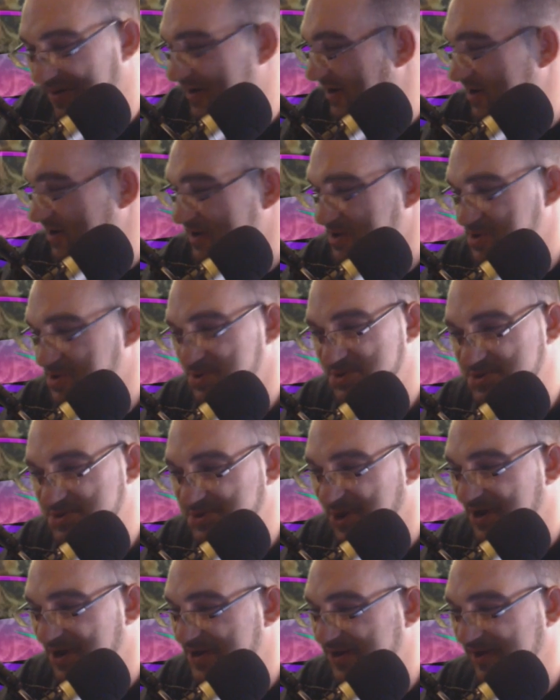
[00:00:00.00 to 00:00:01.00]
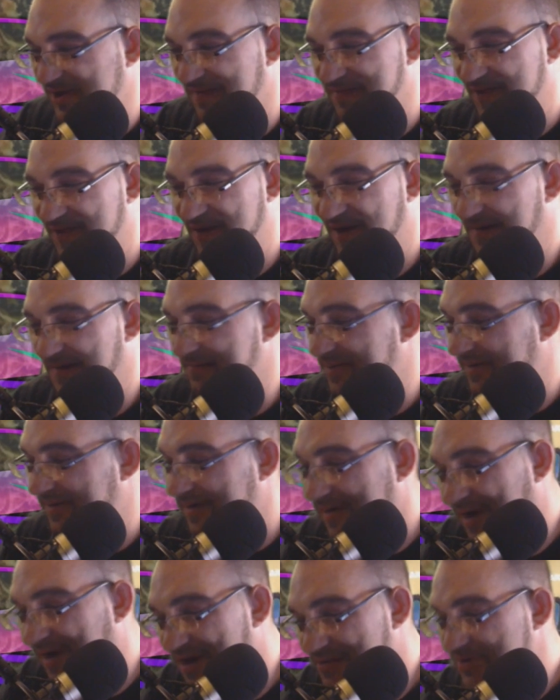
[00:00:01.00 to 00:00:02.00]
were going to start something up,
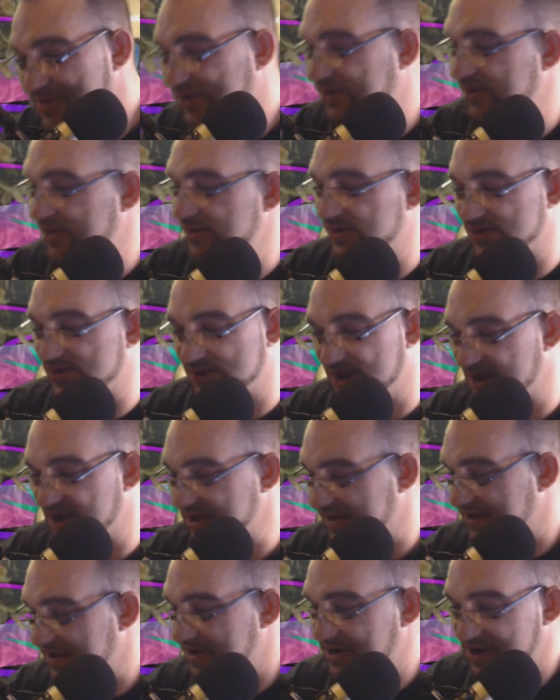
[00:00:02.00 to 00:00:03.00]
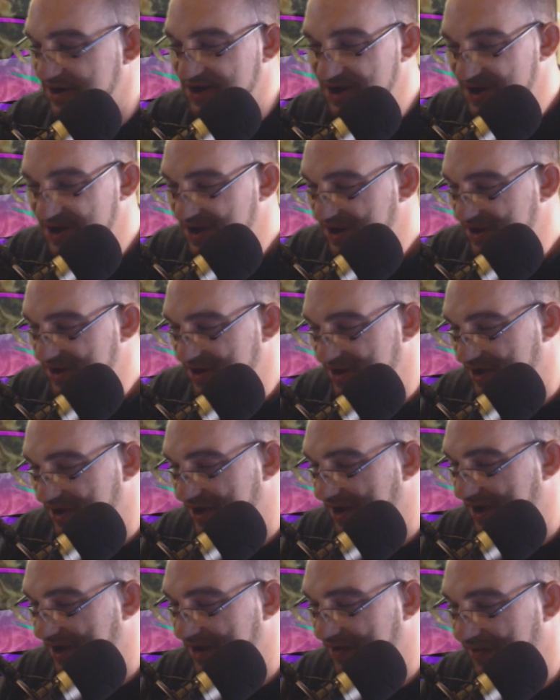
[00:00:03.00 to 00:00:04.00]
and I was too sick, and
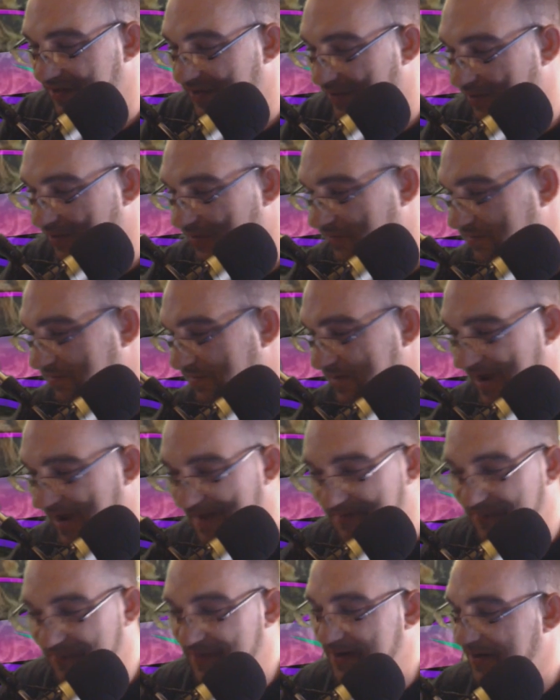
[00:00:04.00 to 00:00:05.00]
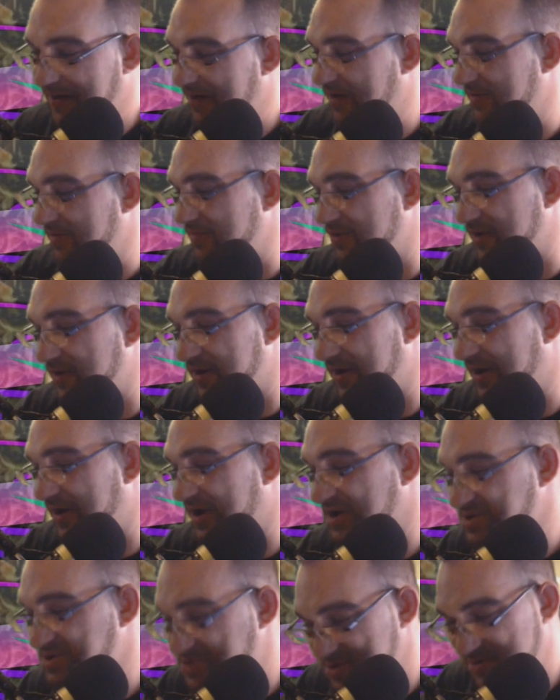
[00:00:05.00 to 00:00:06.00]
I don't know what happened with her,
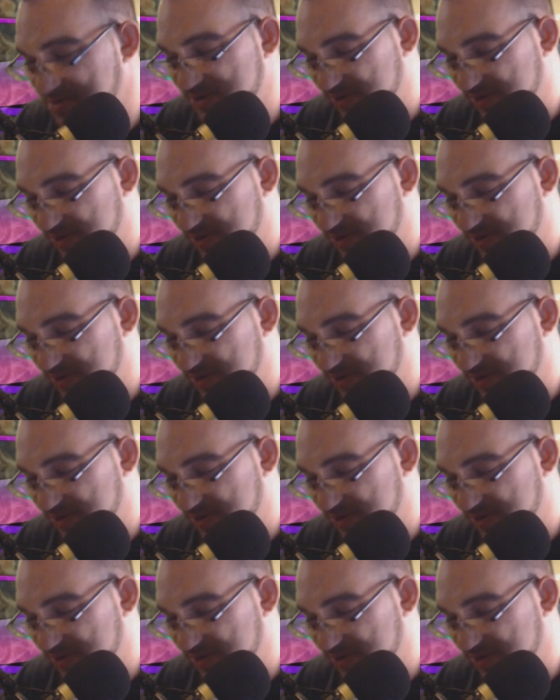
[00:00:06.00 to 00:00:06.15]
but she